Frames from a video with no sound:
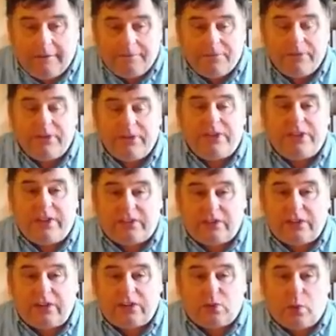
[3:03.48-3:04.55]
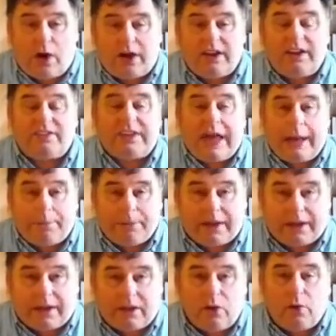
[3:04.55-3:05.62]
This is what is
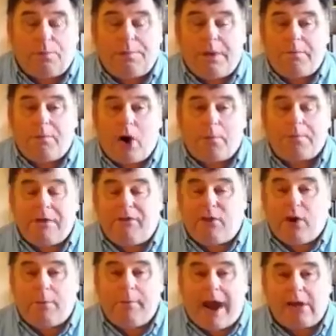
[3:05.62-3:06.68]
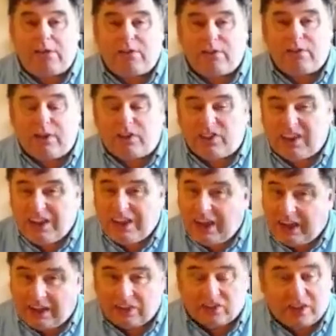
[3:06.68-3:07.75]
happening. You'll be brought before magistrates and
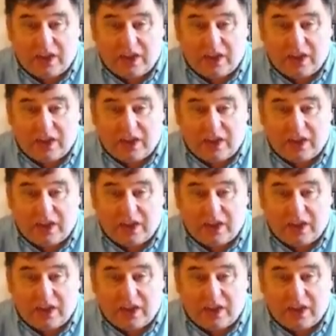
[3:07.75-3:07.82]
kings.